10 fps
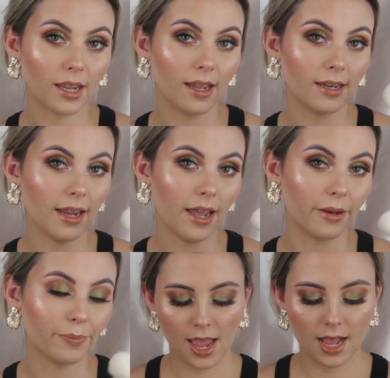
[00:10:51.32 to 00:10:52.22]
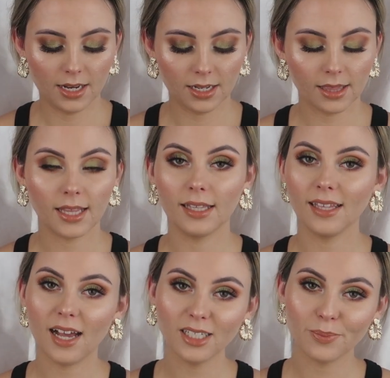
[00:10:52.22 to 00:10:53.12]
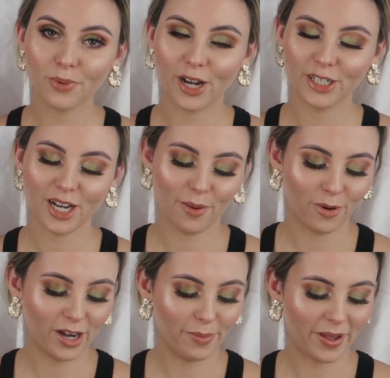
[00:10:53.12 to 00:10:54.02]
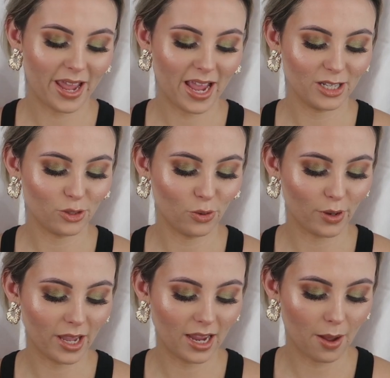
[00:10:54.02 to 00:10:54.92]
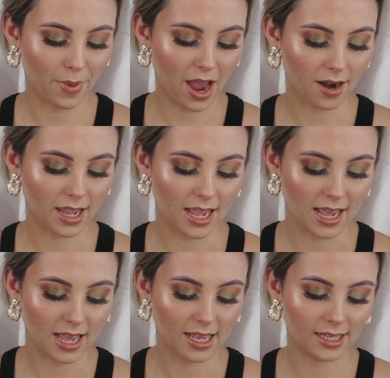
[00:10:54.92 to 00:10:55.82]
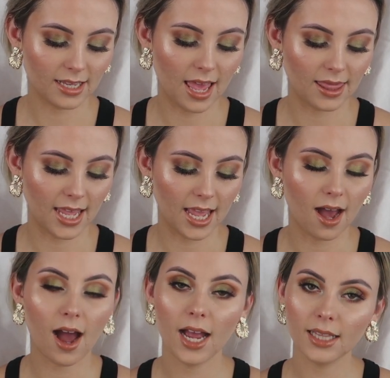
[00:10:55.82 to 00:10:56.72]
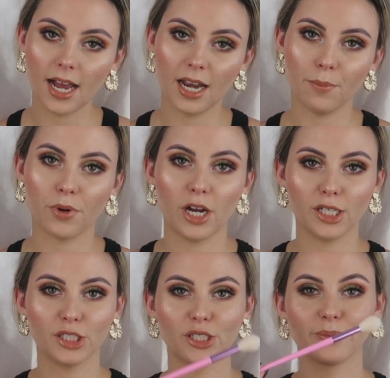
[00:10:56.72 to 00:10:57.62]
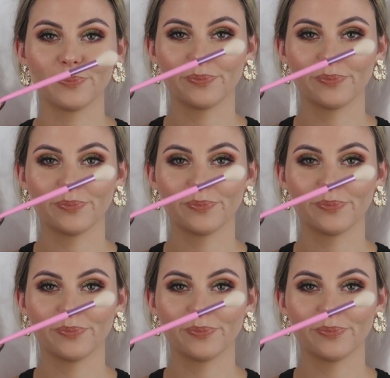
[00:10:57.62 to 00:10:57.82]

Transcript: And yeah, and the last brush I'm going to be talking about is the highlighting brush.